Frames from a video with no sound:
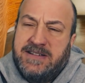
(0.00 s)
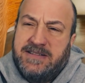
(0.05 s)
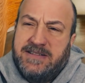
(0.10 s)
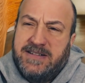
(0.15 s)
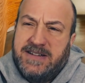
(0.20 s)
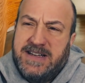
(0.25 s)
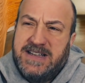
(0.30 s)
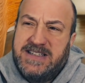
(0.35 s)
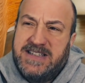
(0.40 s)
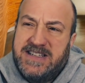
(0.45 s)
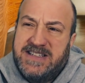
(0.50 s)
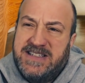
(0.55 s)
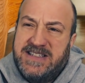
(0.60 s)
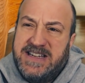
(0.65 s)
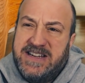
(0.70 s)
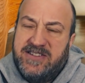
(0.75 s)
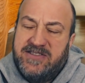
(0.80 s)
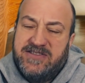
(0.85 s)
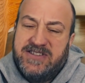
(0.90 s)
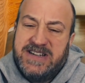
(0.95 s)
it's a
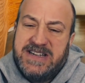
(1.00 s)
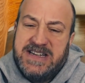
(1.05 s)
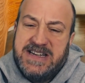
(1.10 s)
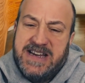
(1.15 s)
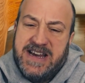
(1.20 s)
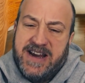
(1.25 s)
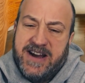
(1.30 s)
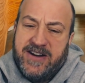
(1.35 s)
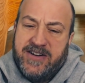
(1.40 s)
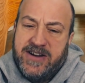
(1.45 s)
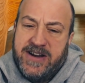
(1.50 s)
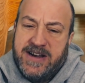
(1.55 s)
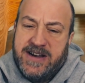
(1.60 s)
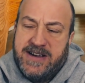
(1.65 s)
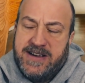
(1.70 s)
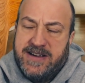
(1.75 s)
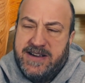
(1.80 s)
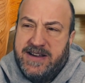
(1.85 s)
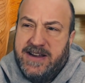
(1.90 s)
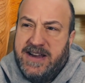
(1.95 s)
C or a D area,
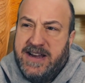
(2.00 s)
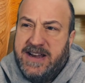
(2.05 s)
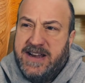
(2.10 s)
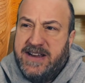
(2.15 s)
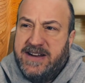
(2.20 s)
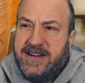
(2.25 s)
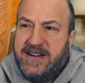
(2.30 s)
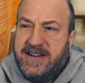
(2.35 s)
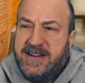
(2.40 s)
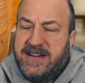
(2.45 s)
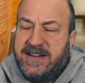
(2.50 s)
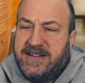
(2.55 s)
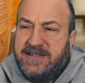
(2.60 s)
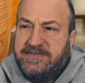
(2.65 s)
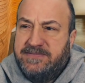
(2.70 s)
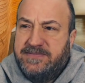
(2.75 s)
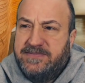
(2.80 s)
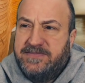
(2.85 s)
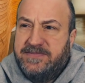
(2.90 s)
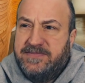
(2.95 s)
and
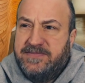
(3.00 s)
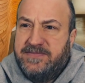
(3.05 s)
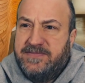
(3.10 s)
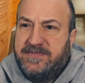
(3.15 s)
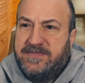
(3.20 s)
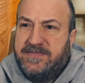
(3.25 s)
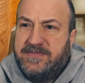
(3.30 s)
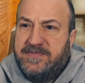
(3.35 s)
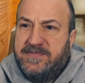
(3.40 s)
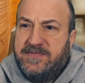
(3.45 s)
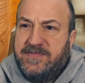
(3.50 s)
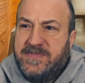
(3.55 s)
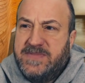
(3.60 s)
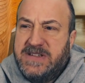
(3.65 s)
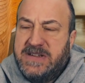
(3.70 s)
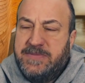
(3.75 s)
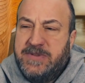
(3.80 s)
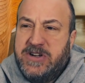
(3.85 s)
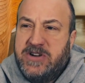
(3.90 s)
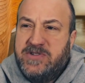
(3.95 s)

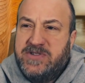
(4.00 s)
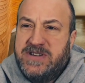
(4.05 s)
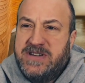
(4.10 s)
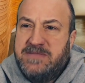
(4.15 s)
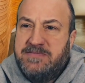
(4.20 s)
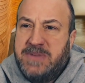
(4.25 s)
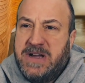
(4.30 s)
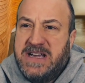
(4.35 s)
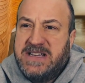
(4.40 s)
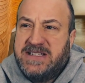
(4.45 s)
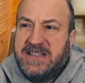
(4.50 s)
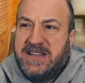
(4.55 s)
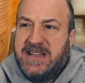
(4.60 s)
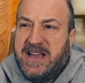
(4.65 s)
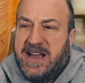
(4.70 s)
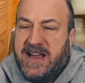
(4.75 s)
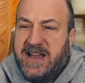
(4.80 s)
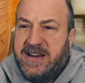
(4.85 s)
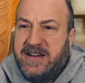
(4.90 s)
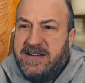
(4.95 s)
somebody goes in and buys a
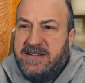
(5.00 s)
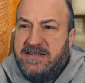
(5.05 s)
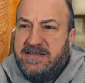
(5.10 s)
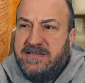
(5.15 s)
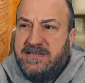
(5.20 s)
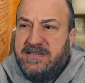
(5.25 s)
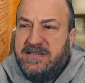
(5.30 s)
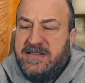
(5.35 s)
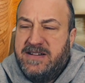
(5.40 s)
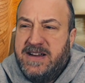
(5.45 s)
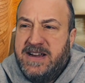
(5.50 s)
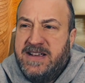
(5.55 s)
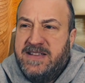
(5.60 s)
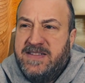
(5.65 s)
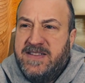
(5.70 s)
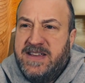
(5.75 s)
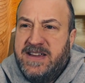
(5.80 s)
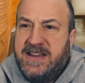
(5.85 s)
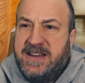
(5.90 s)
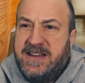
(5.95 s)
lot, and
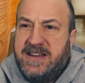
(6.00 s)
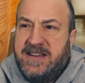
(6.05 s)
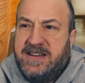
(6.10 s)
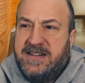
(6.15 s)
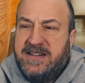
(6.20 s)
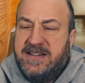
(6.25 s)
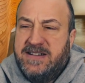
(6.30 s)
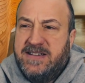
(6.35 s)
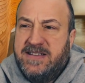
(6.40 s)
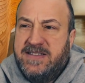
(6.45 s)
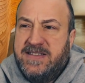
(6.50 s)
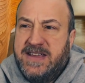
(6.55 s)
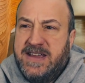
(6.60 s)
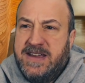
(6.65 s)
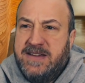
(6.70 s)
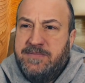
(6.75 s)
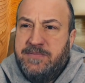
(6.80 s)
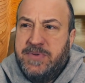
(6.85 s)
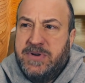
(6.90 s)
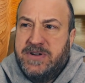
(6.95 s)
then they
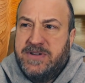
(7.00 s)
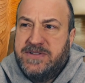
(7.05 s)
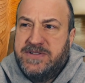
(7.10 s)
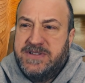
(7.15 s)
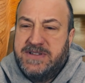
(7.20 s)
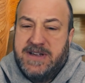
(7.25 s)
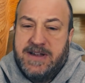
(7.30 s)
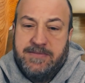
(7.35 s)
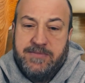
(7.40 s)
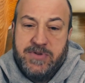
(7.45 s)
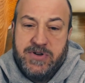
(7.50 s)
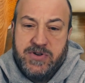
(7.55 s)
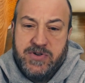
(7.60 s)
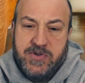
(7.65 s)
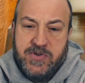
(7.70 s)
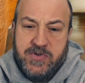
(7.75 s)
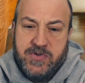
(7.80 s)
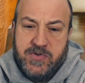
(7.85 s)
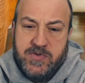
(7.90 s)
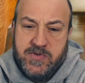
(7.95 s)
build some
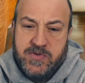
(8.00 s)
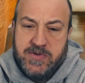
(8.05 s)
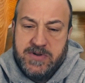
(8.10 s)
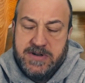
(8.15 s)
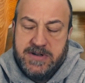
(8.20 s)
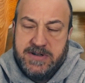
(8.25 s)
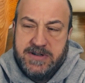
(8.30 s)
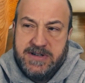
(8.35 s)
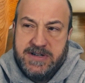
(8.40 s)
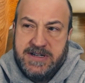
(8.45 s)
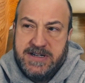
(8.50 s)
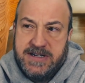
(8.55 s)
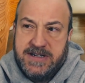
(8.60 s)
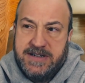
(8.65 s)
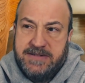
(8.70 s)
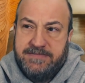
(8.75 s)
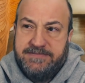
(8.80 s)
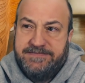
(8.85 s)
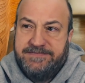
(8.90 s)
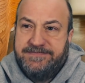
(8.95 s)
new
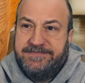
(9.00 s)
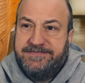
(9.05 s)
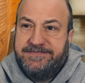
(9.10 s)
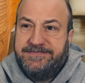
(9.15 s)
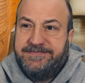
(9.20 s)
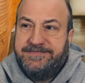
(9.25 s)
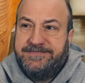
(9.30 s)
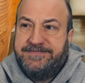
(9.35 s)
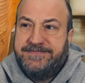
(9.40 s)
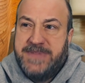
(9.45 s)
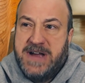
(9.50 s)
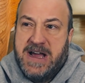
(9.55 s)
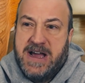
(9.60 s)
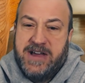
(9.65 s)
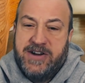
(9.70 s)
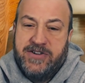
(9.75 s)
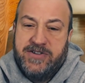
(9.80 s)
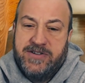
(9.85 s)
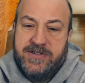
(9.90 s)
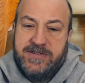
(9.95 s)

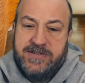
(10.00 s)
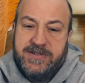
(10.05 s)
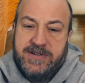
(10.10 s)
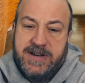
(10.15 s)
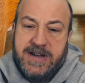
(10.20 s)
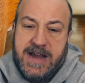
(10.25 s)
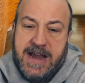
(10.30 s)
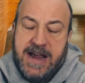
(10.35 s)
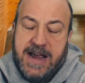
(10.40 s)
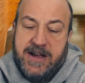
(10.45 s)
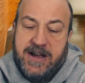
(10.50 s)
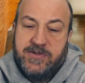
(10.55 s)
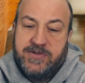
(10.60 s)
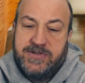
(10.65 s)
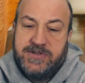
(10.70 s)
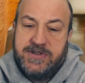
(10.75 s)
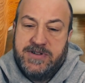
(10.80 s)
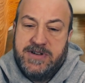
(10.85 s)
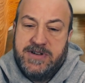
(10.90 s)
modern house,